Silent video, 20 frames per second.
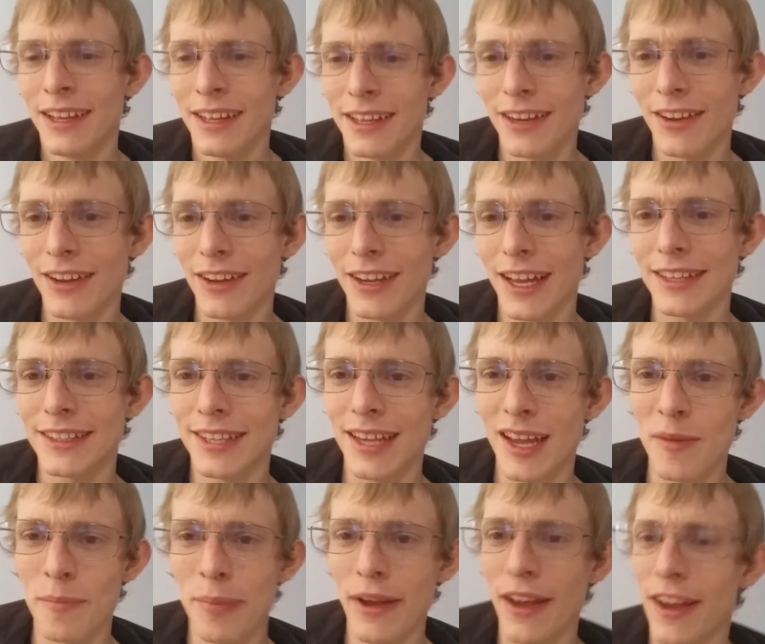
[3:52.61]
Now I got
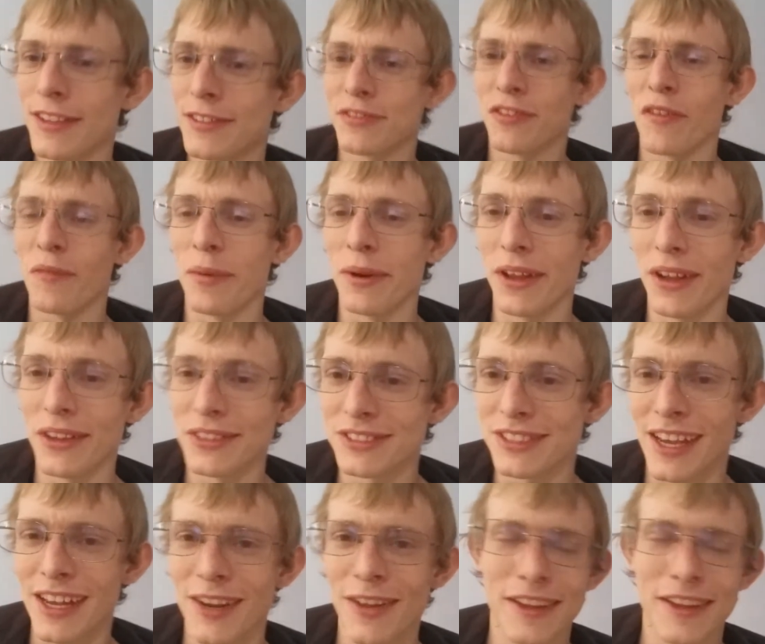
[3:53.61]
10 pounds for everybody else
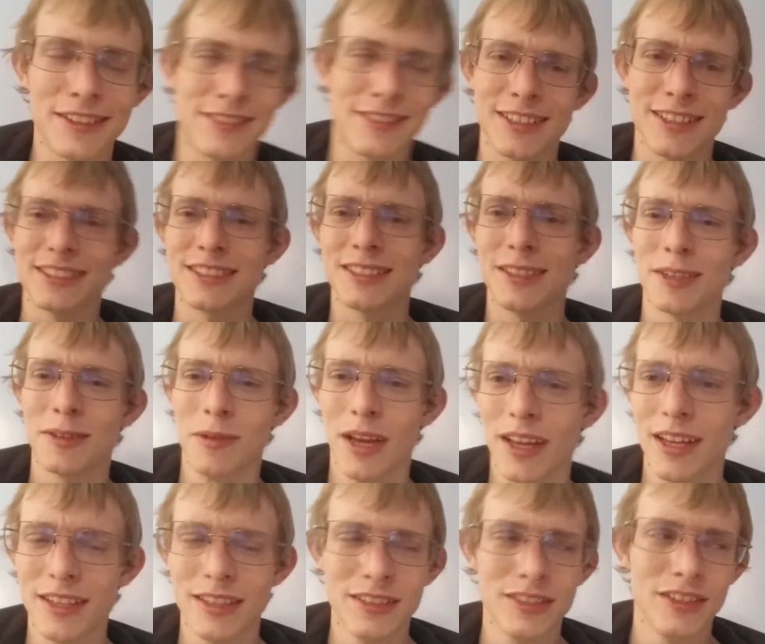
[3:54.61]
I know. That's 60,
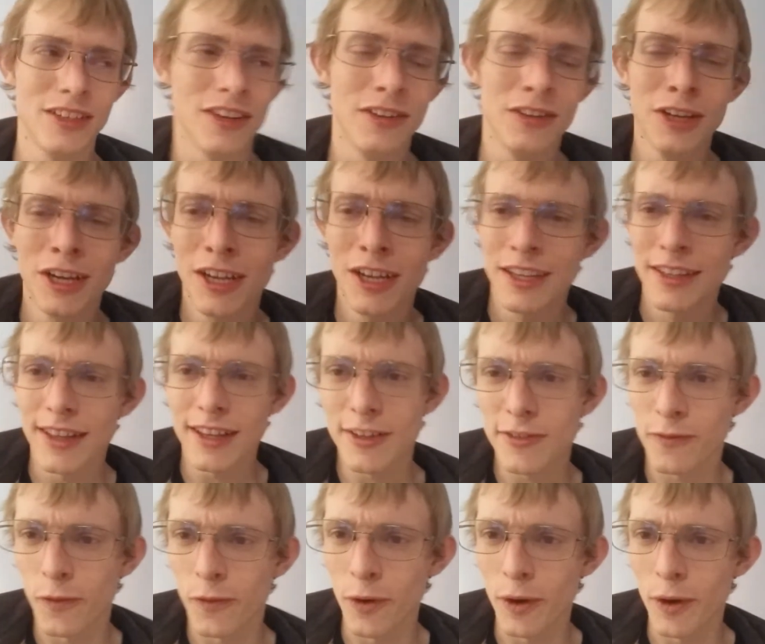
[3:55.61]
you know,
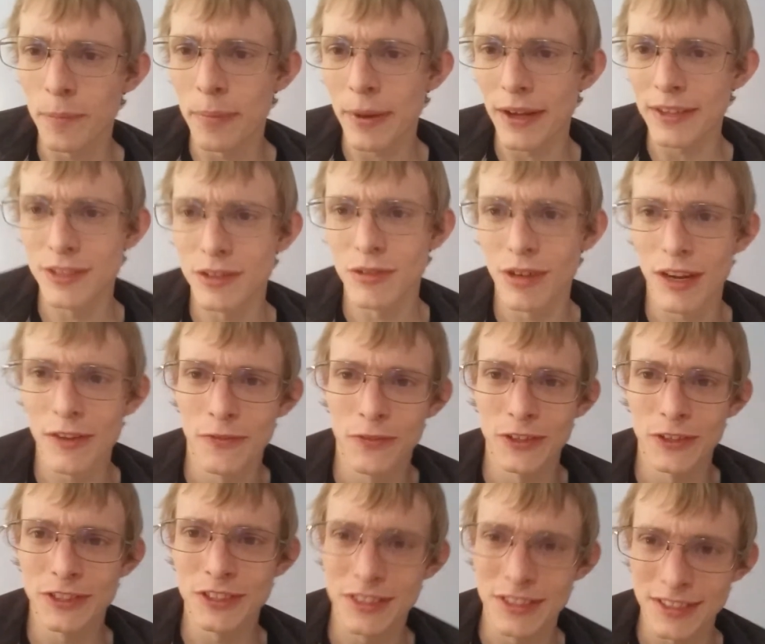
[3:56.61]
that's 40 pounds of
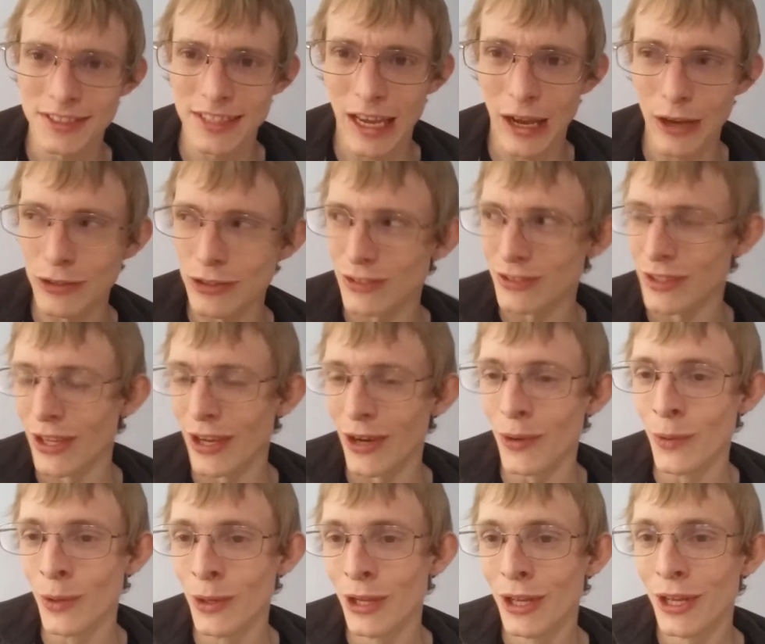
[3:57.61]
crayfish in this house
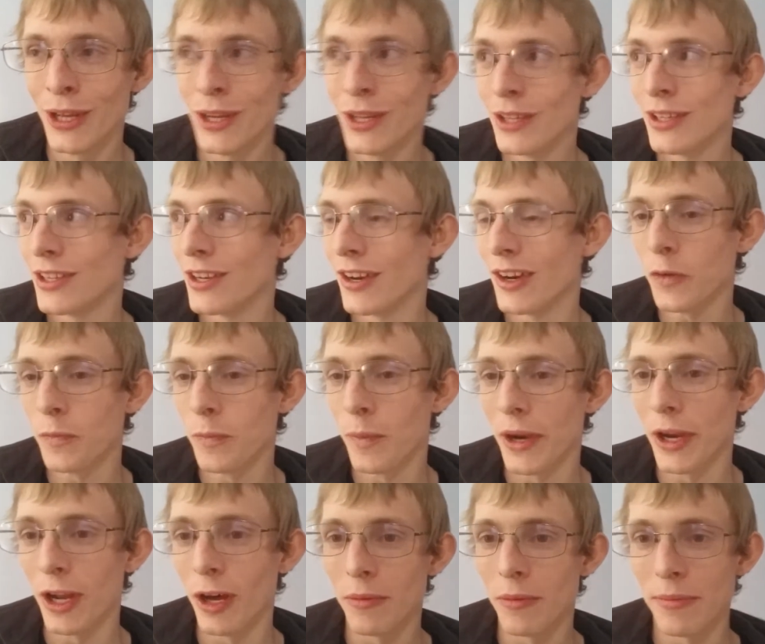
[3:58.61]
alone. You know, if
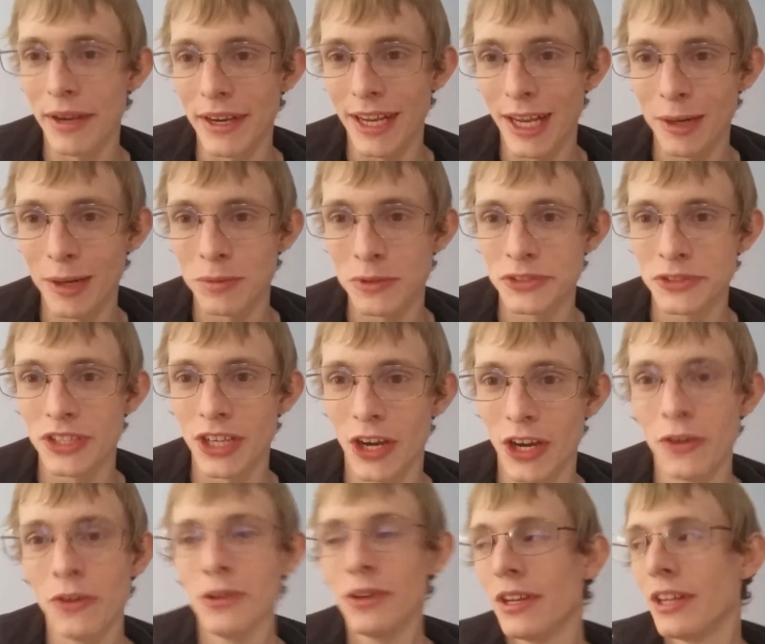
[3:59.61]
none of my neighbors
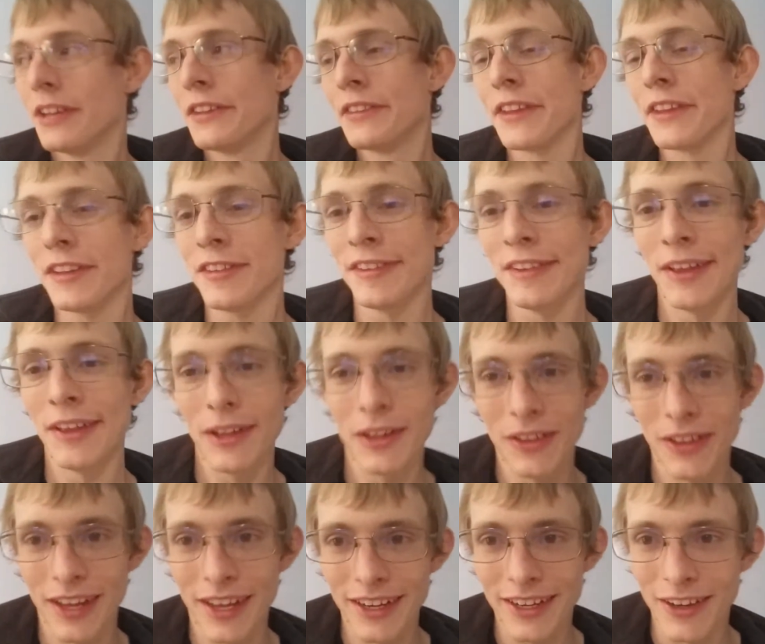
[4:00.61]
go, that's another
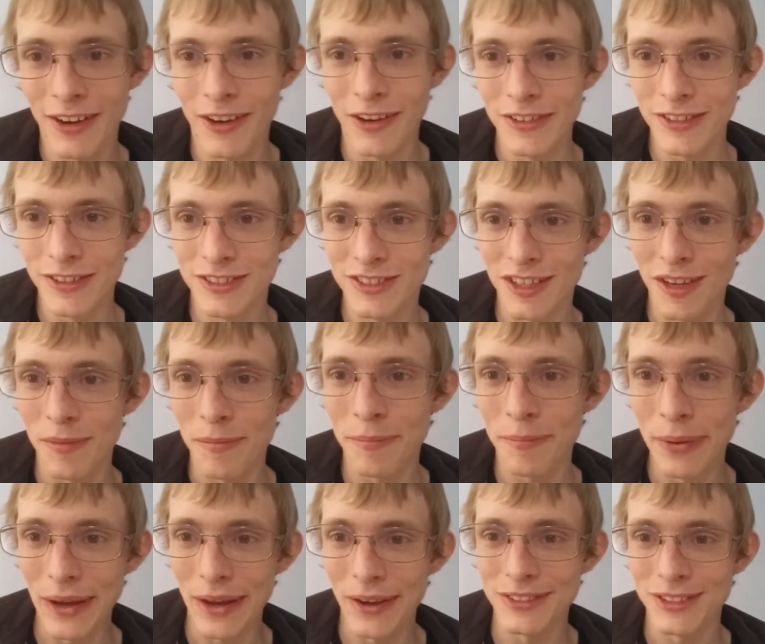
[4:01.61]
like 100 something
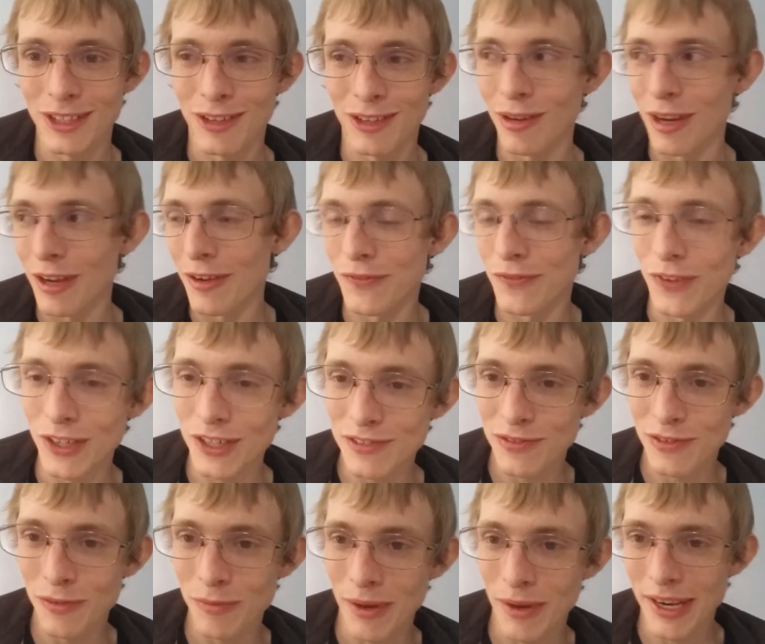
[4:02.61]
pounds of crayfish
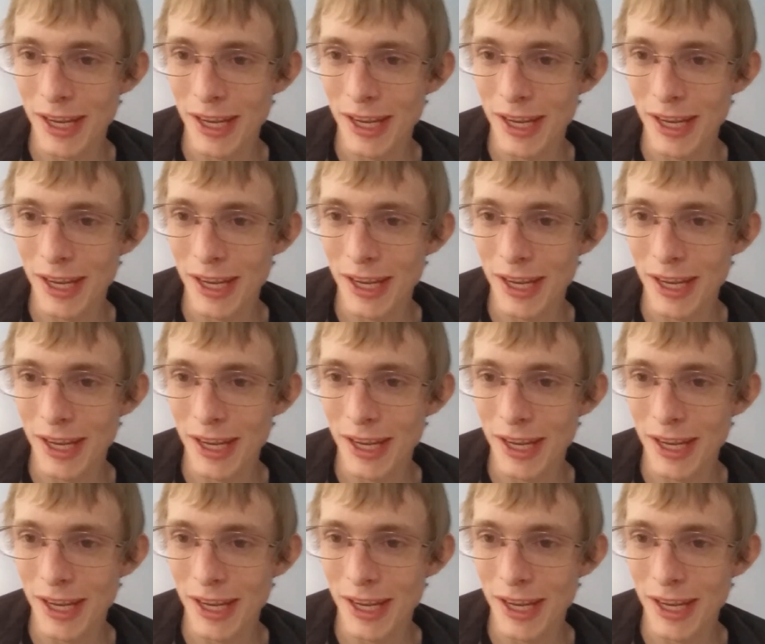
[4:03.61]
for my